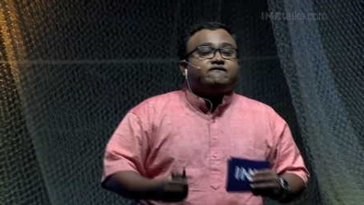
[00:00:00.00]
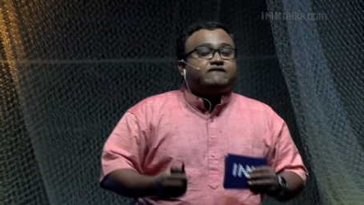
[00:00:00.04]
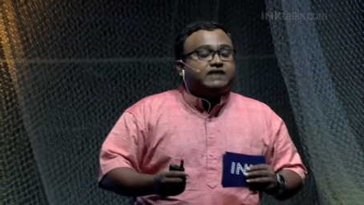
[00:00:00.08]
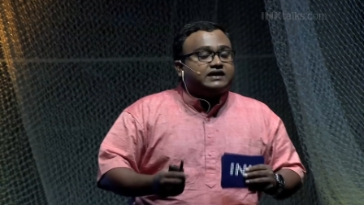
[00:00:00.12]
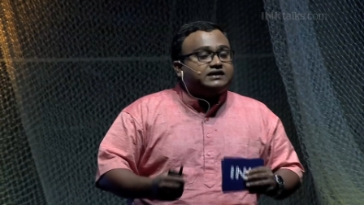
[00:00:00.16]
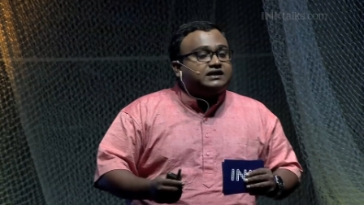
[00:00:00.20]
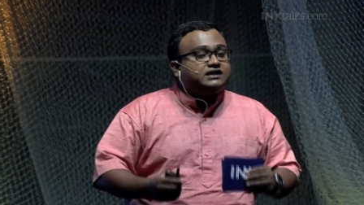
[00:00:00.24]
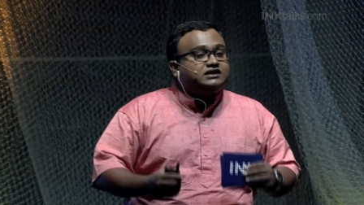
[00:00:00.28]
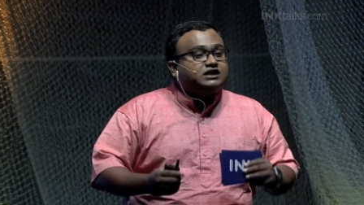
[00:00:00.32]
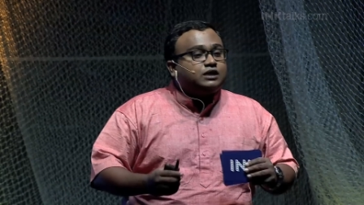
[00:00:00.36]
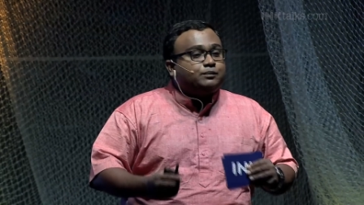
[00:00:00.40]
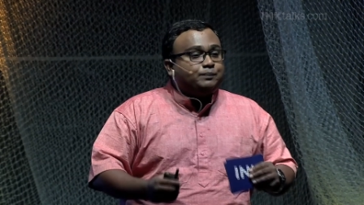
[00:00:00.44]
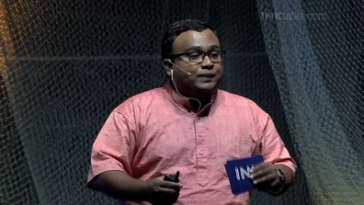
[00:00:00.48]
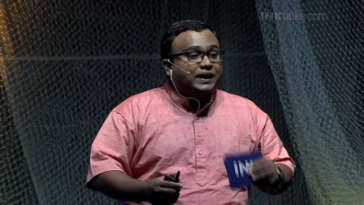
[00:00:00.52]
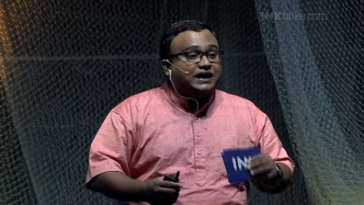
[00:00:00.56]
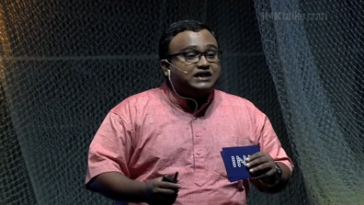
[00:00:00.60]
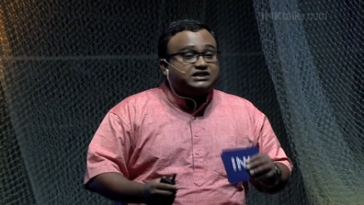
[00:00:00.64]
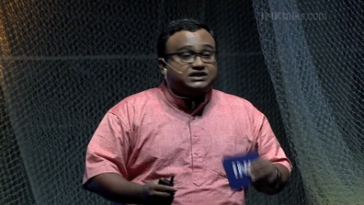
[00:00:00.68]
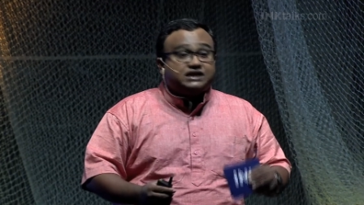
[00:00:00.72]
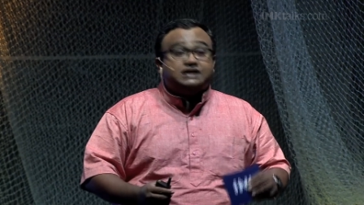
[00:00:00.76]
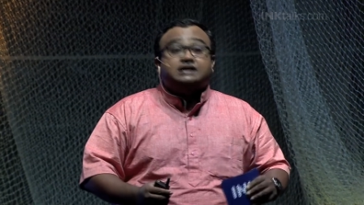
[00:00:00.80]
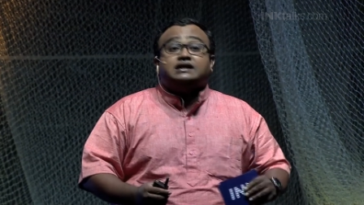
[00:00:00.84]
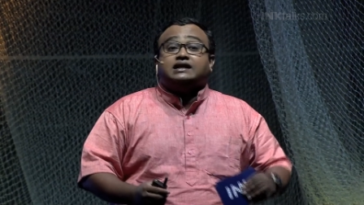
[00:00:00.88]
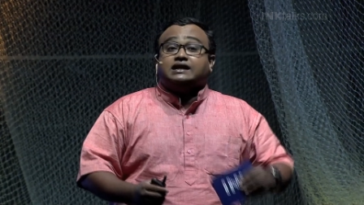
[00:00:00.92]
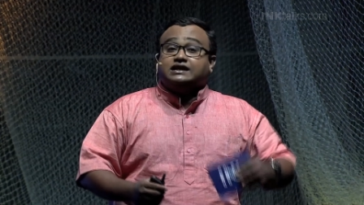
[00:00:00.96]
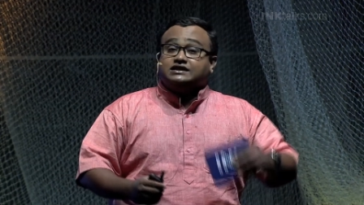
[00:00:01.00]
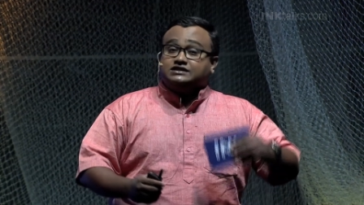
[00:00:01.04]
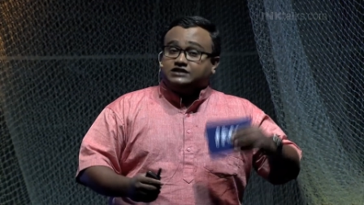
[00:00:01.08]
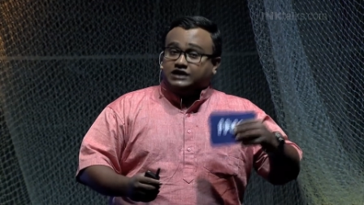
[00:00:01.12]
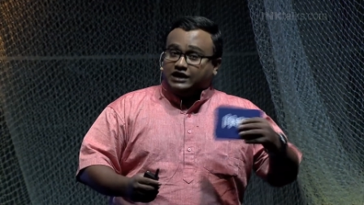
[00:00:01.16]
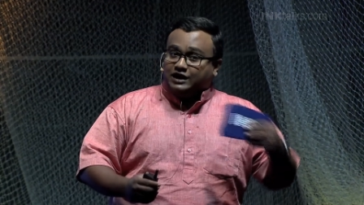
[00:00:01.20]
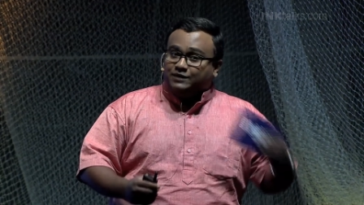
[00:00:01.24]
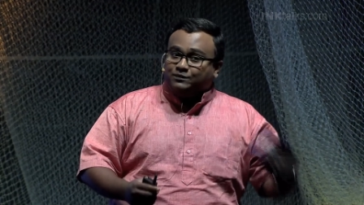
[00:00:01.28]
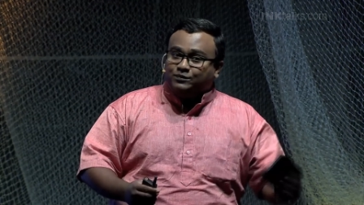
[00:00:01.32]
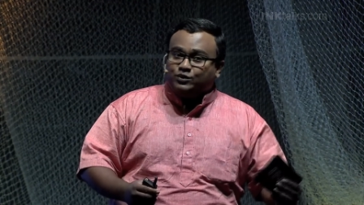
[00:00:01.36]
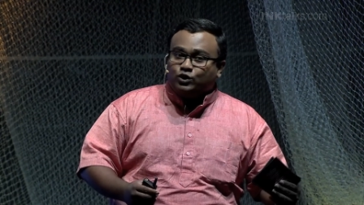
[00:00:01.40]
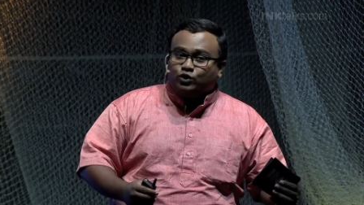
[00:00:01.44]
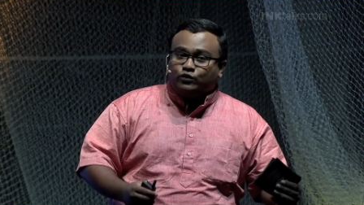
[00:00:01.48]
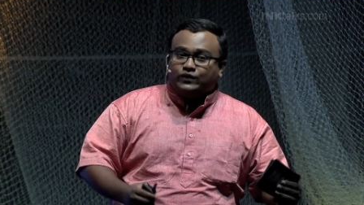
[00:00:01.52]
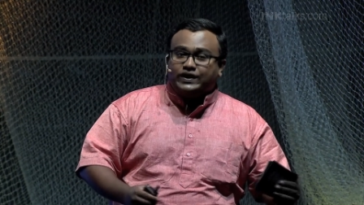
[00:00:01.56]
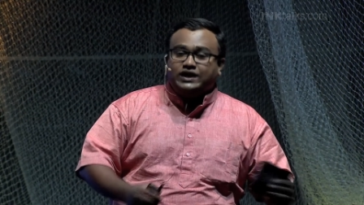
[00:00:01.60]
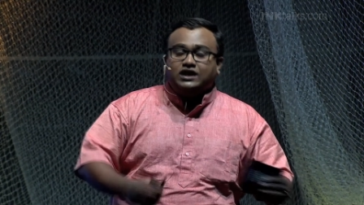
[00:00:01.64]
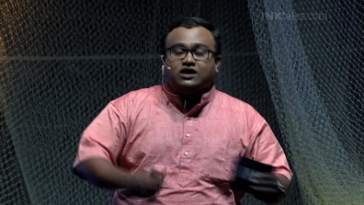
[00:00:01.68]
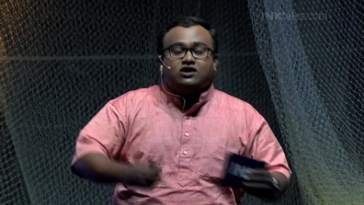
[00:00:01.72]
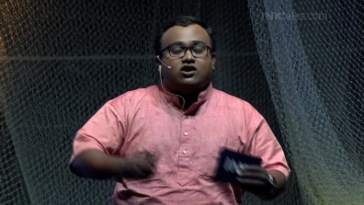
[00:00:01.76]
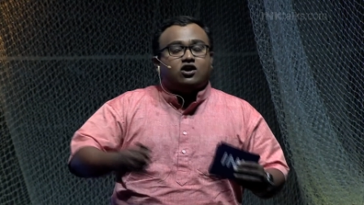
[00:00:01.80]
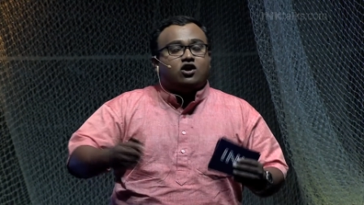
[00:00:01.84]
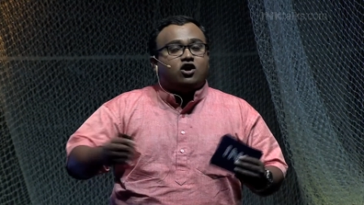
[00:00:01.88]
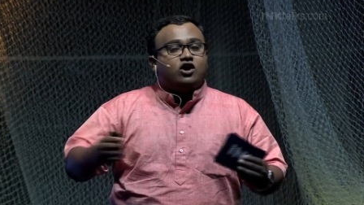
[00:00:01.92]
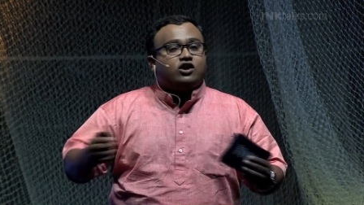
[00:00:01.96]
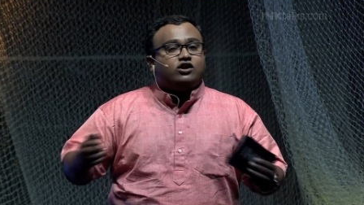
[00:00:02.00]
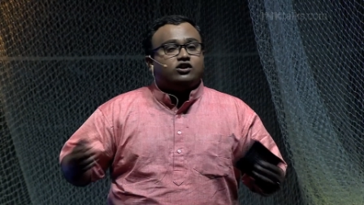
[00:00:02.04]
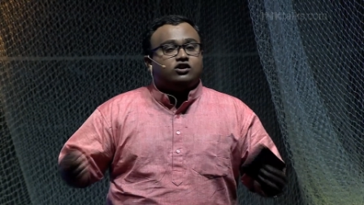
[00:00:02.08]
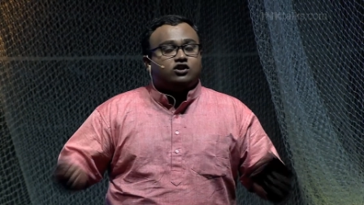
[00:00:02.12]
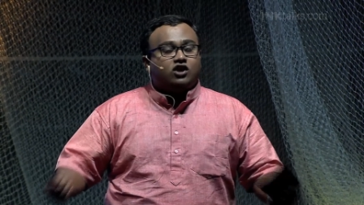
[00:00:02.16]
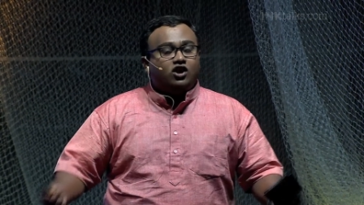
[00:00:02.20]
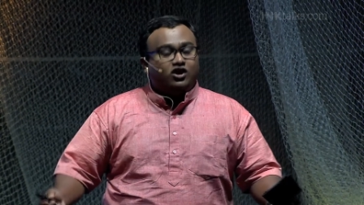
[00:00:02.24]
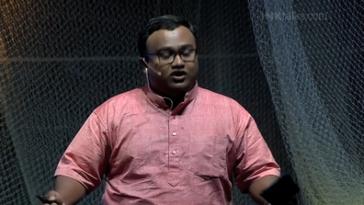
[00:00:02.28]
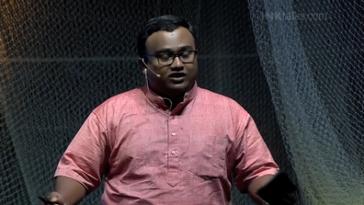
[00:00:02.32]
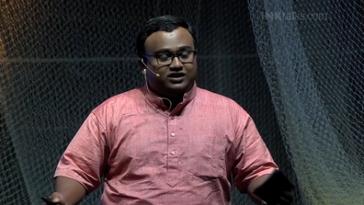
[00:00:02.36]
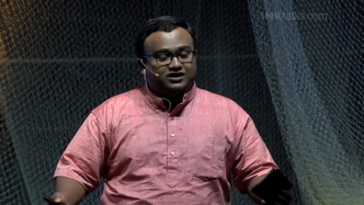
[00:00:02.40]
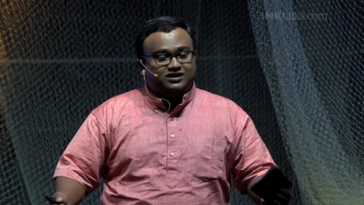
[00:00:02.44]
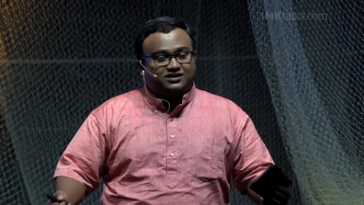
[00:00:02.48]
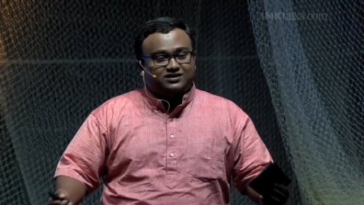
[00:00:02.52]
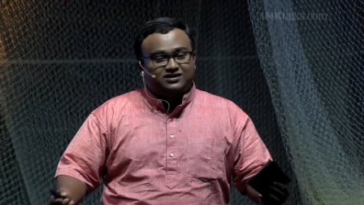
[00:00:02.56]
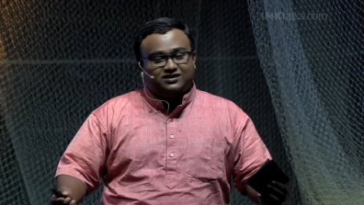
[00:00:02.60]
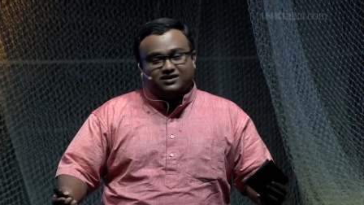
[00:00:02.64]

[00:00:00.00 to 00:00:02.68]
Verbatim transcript: whether the patient is improving or not.